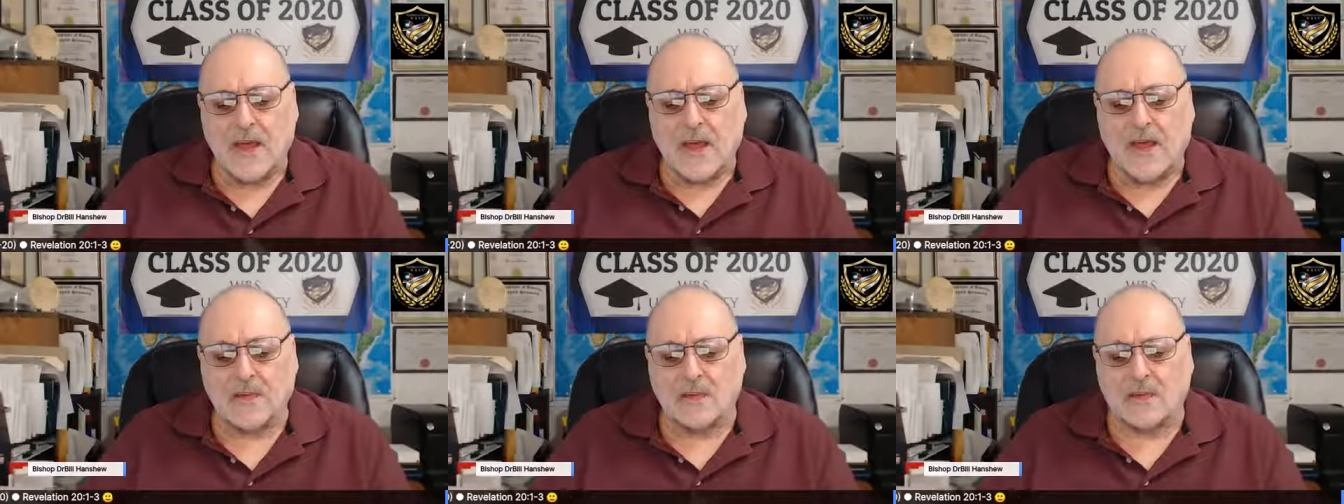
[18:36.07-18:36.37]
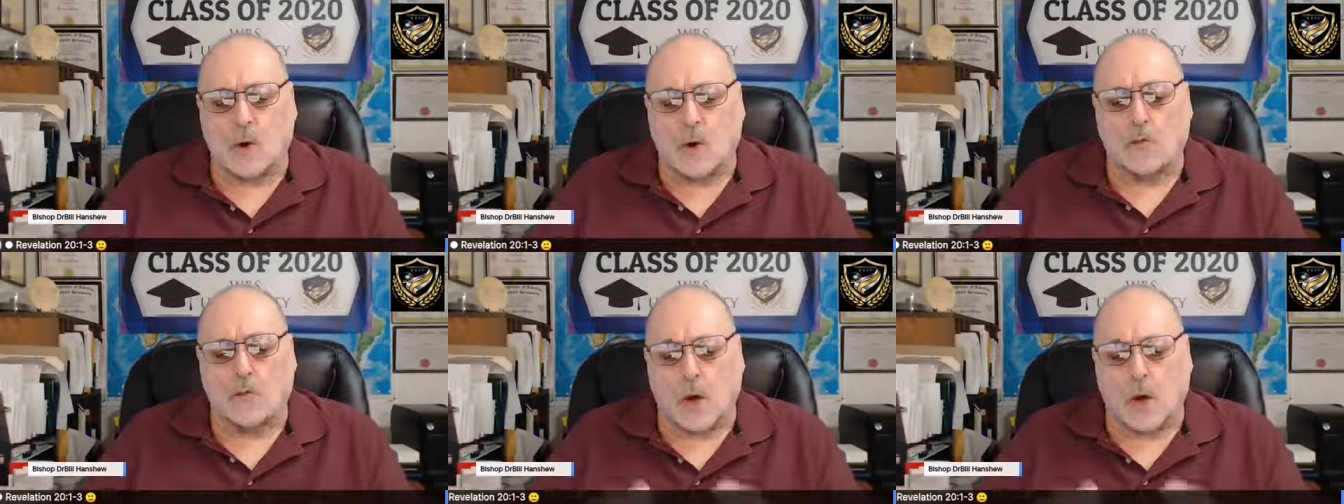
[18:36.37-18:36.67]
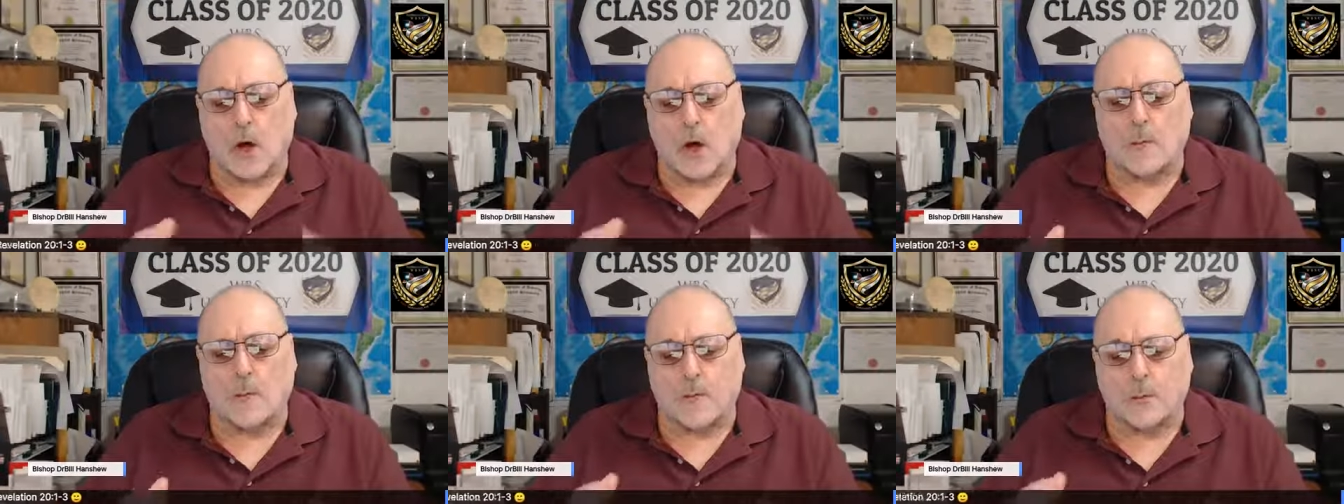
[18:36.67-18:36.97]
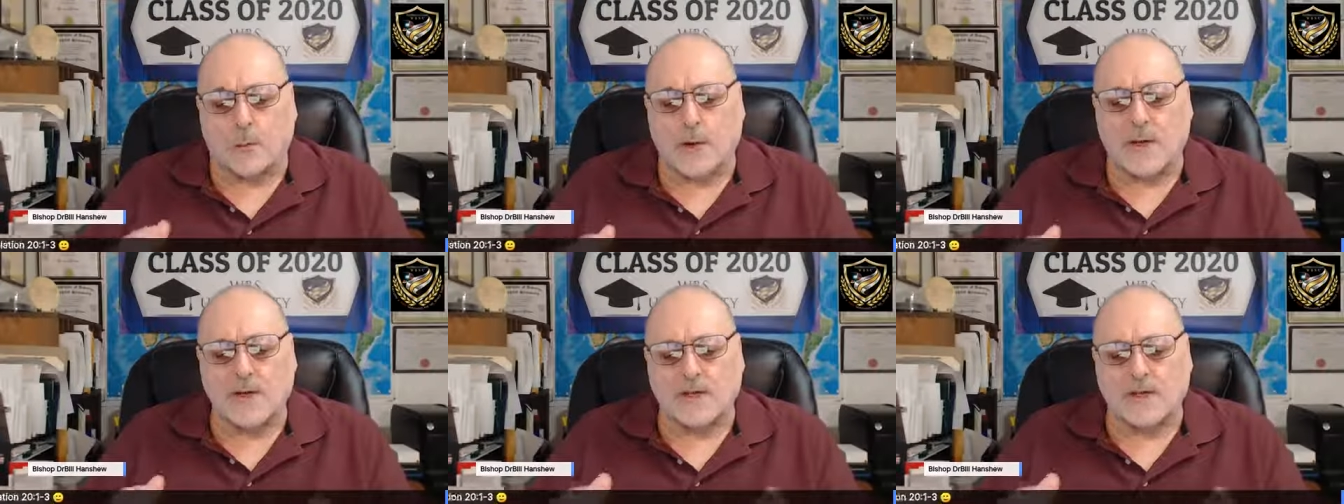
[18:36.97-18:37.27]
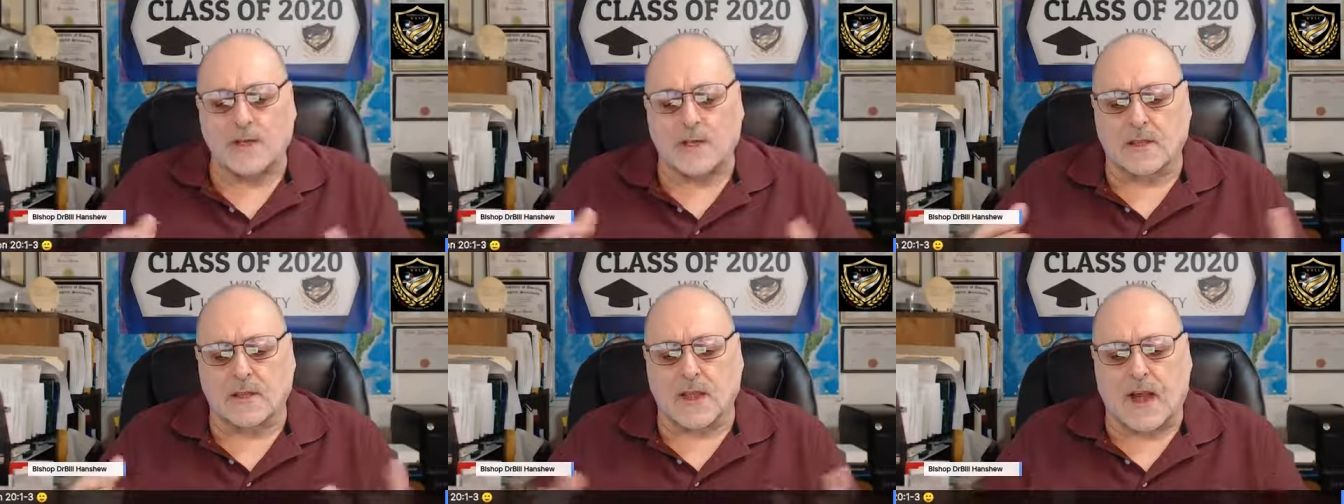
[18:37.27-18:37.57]
And so Paul
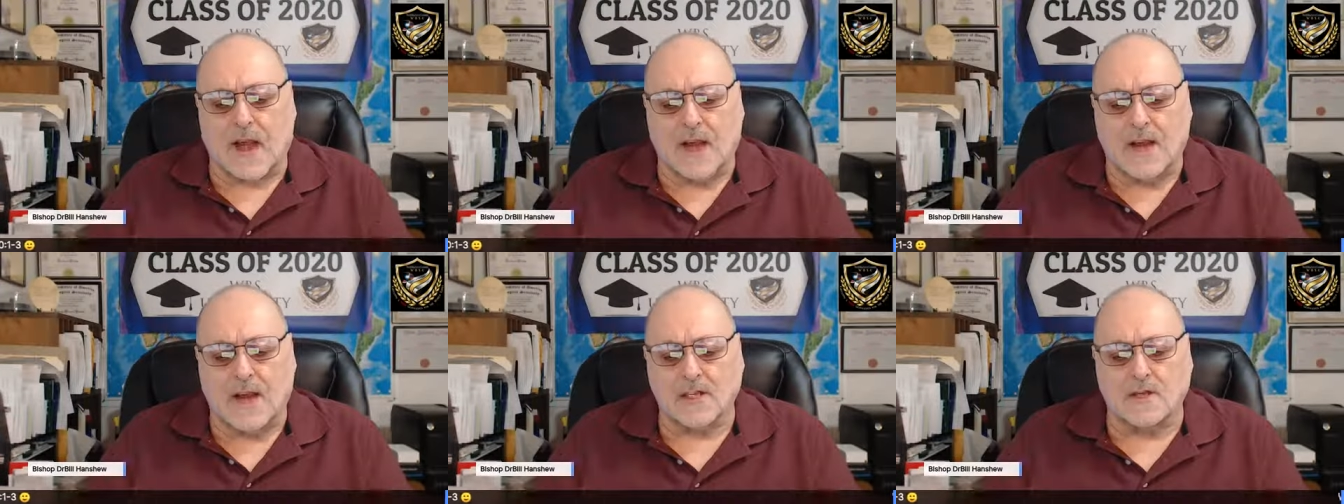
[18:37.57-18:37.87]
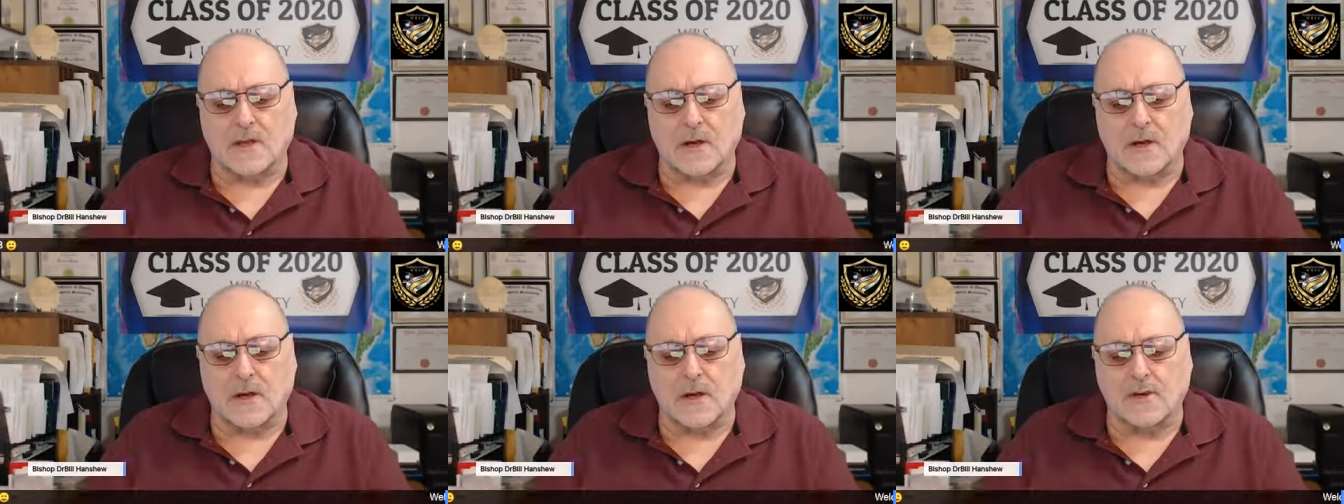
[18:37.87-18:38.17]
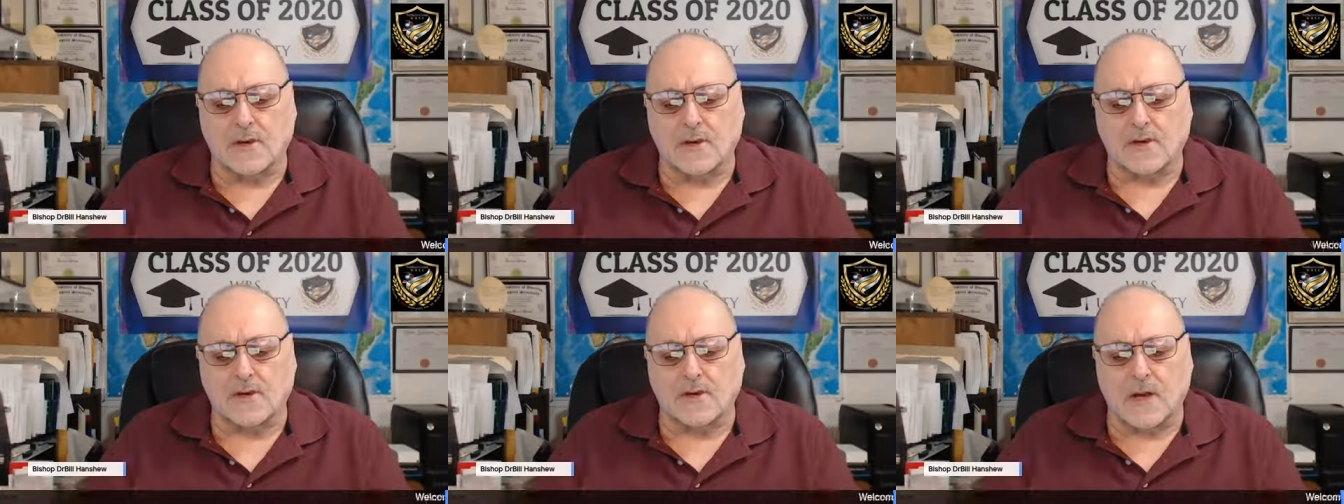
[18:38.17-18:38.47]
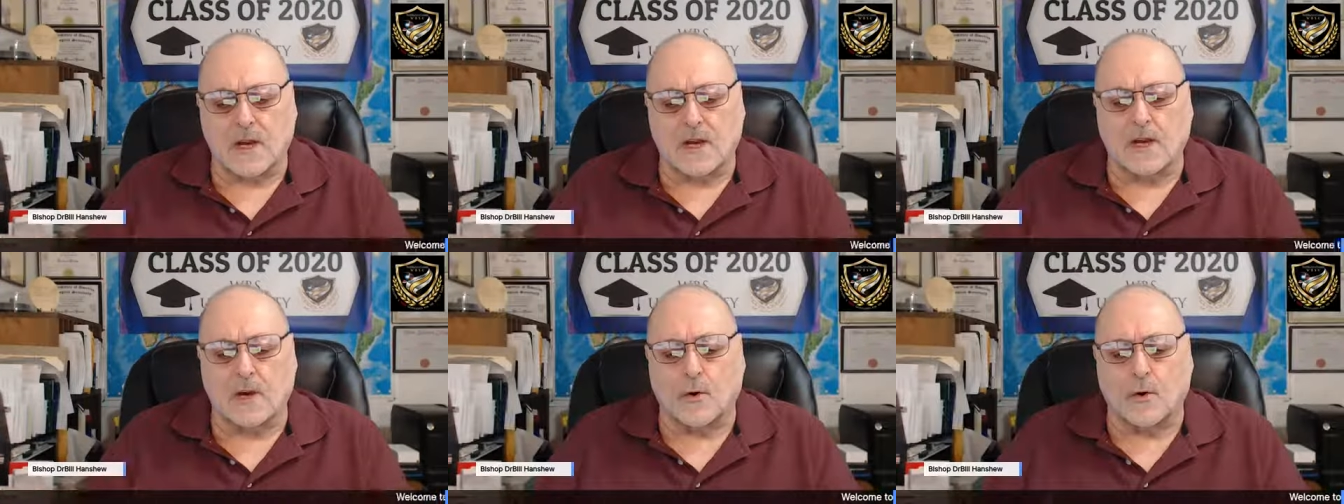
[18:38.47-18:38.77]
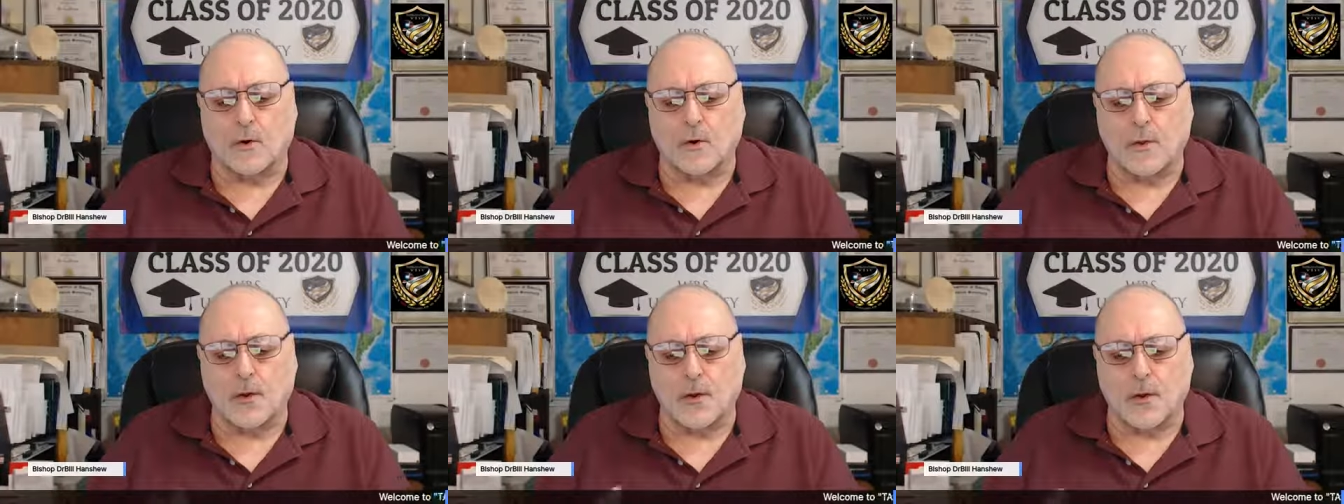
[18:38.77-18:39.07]
prays that the eyes of their understanding
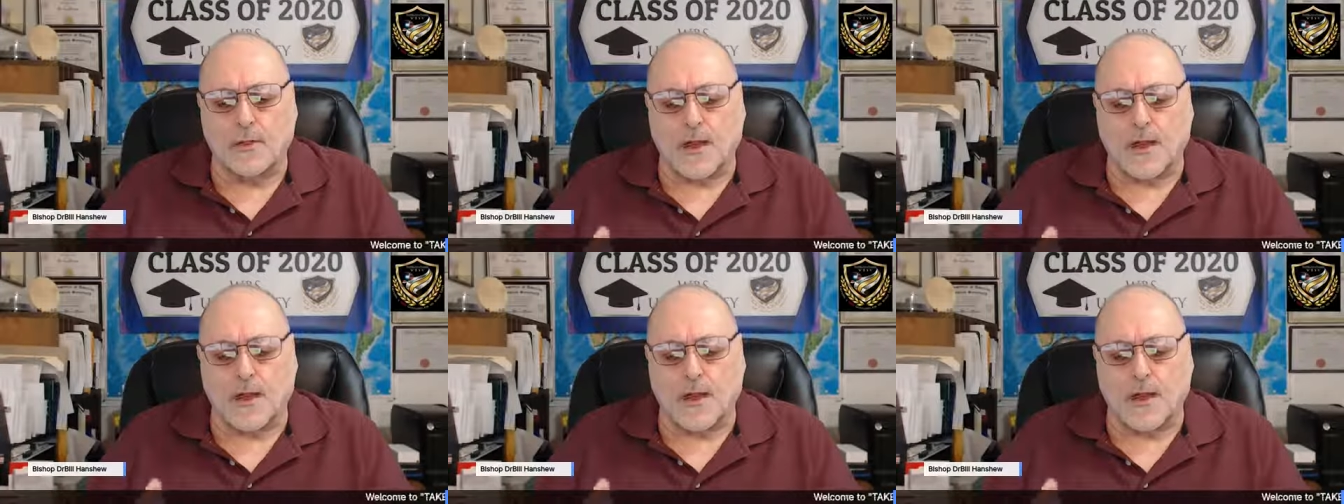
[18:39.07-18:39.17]
or their